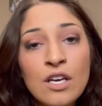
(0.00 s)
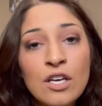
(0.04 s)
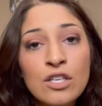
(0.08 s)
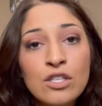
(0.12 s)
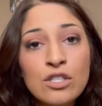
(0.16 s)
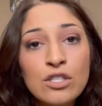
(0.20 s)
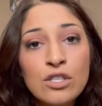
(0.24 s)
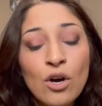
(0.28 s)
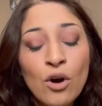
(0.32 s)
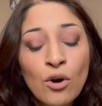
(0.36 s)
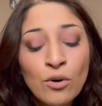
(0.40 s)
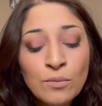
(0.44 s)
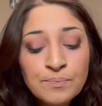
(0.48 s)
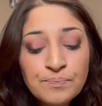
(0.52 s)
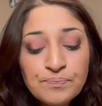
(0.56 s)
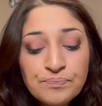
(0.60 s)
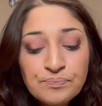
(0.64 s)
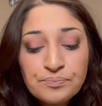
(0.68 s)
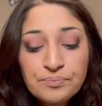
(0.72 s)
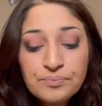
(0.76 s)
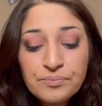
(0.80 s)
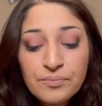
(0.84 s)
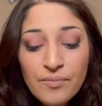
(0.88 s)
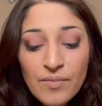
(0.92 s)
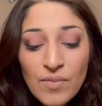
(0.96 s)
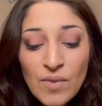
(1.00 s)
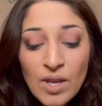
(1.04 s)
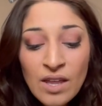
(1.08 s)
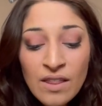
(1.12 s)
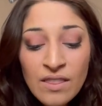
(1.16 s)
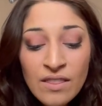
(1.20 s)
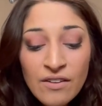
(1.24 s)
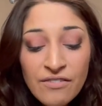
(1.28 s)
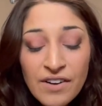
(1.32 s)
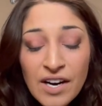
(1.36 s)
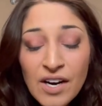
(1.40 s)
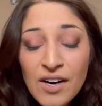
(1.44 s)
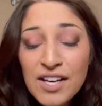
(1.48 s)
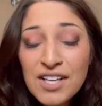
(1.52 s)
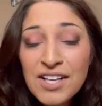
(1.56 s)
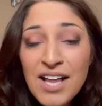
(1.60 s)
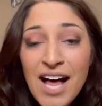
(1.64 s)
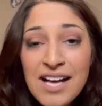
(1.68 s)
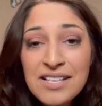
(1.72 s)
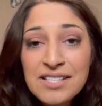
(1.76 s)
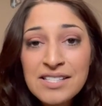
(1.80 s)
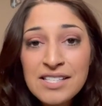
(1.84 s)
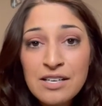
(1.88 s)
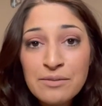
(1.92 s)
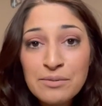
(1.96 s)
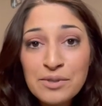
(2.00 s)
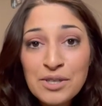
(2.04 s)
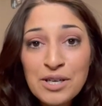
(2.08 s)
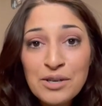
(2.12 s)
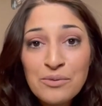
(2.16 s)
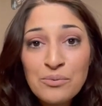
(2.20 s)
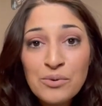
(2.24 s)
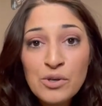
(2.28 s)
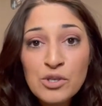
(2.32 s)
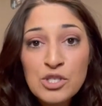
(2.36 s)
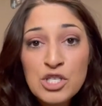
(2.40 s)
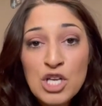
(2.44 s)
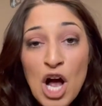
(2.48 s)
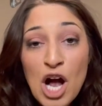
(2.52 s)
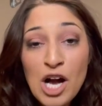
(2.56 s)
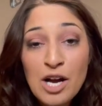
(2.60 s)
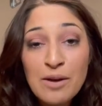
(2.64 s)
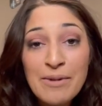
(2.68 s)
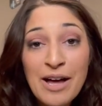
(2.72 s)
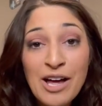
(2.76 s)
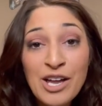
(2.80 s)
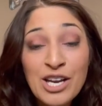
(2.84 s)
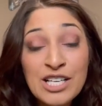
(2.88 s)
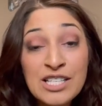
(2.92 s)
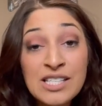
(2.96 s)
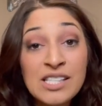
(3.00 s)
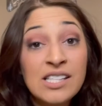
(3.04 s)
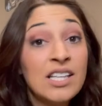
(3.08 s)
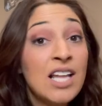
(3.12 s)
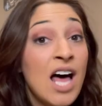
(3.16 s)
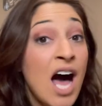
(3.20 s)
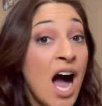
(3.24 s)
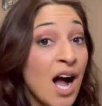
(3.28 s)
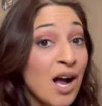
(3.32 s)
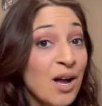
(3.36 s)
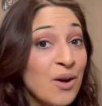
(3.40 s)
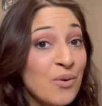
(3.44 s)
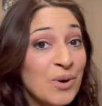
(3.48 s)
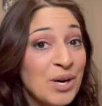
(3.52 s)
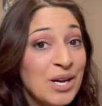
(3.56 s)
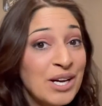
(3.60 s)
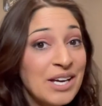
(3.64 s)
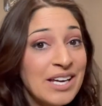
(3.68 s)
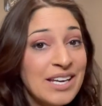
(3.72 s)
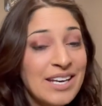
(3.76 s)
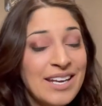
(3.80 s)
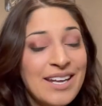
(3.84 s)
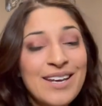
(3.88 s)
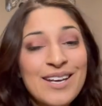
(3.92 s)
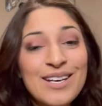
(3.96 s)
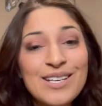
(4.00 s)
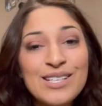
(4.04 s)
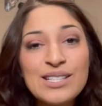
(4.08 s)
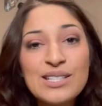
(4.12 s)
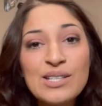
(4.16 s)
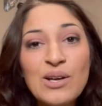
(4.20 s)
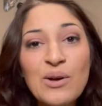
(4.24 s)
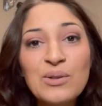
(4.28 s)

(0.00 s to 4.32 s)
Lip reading: So the very last neighborhood we'll talk about is Lockwood. So